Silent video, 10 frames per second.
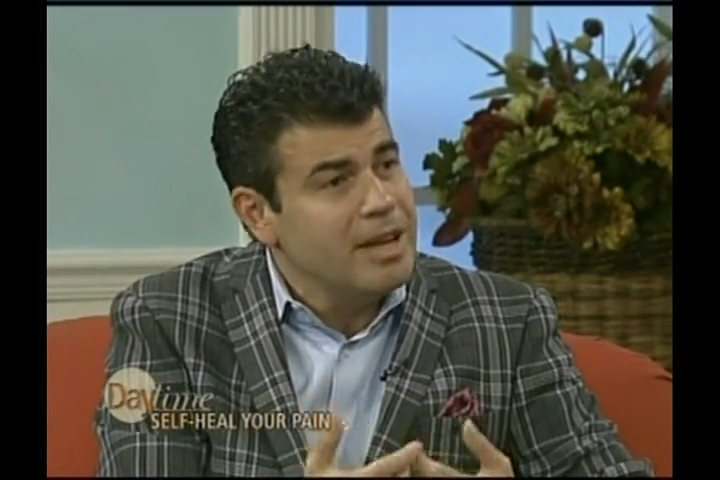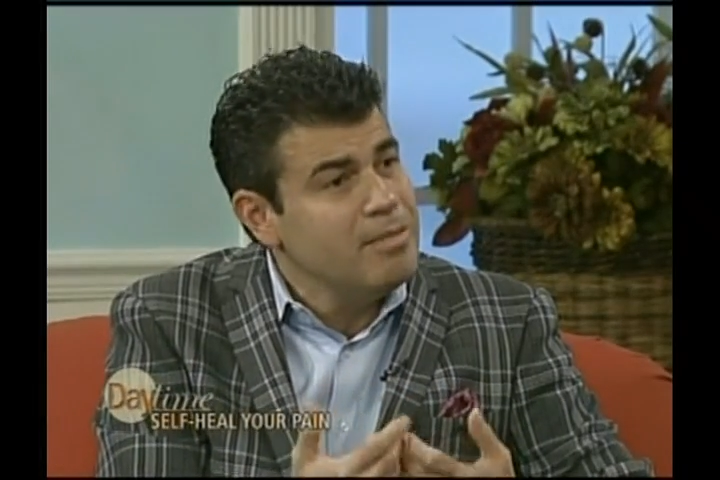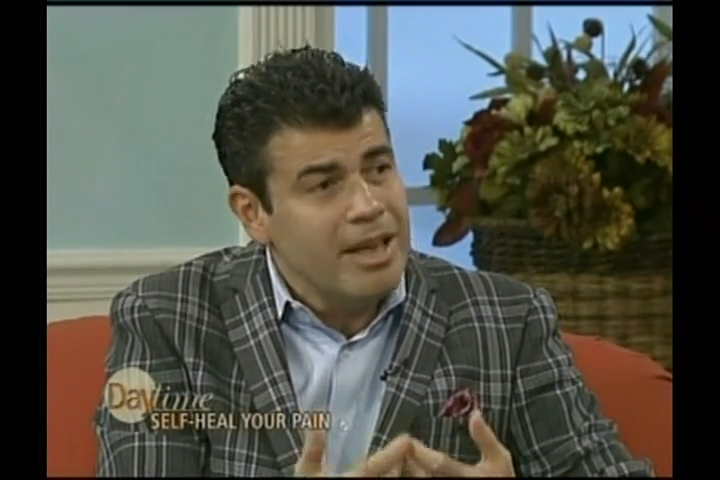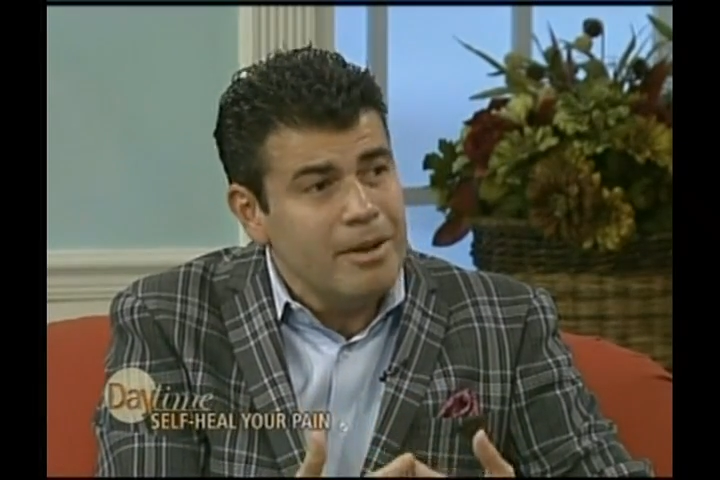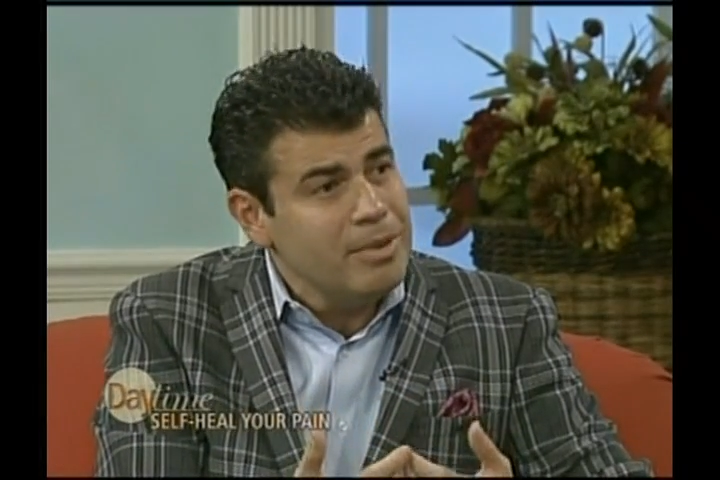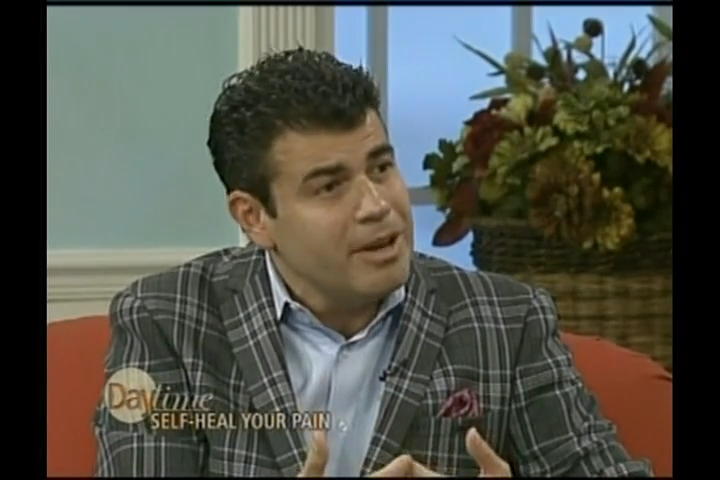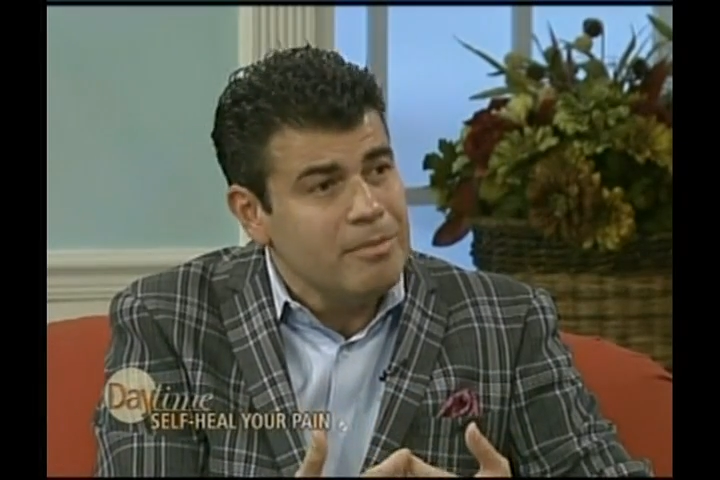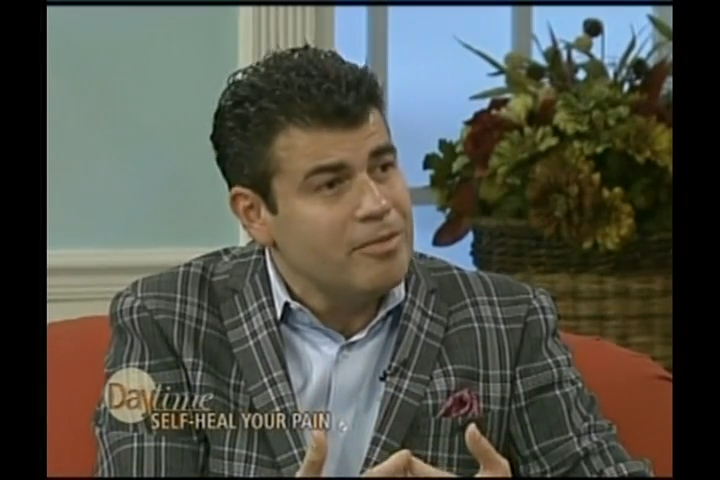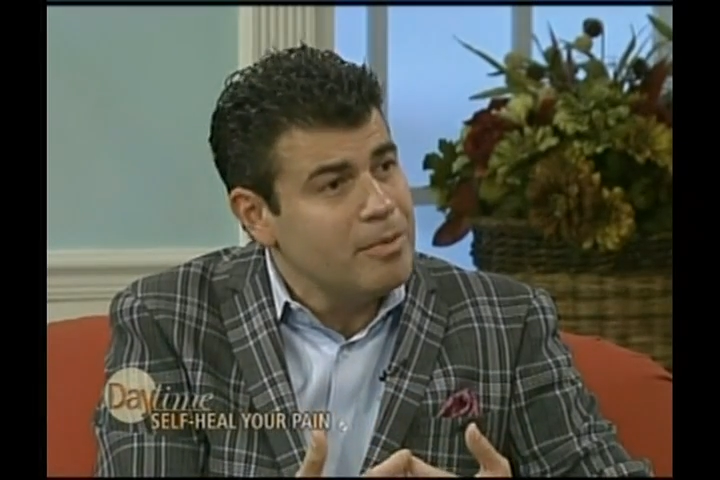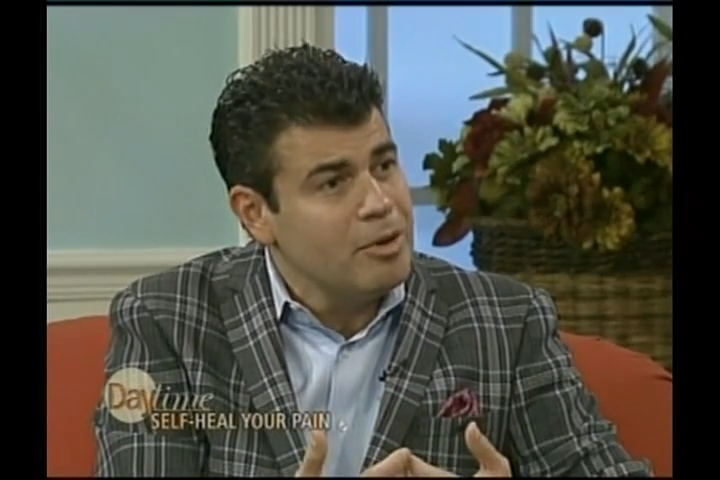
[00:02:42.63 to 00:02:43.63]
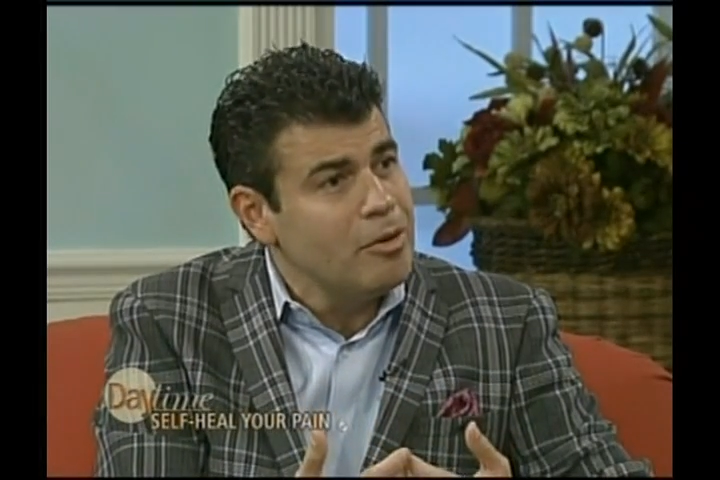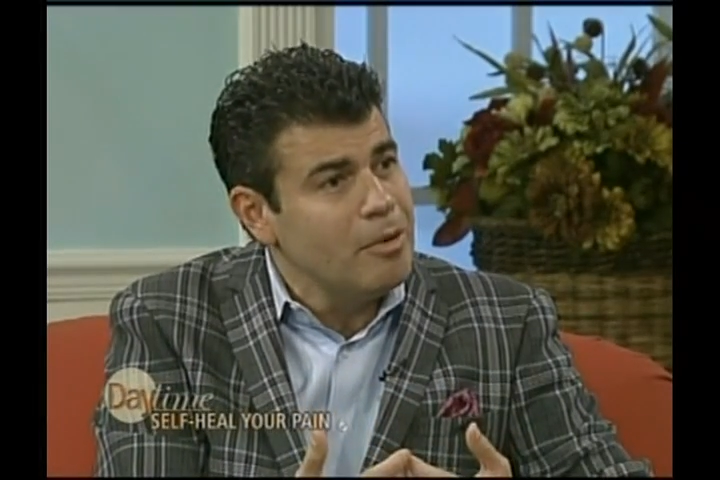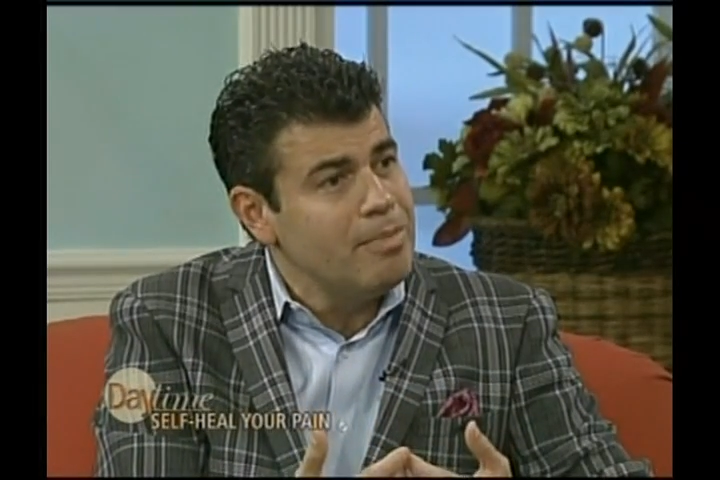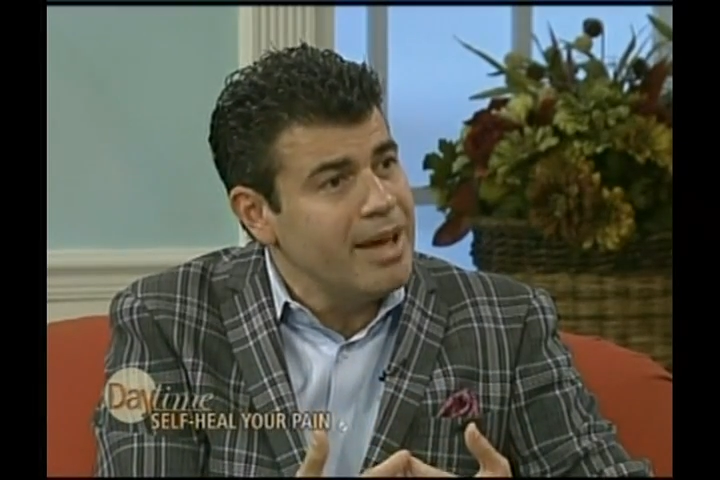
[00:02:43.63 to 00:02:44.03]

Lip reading: and it may not be coming from your low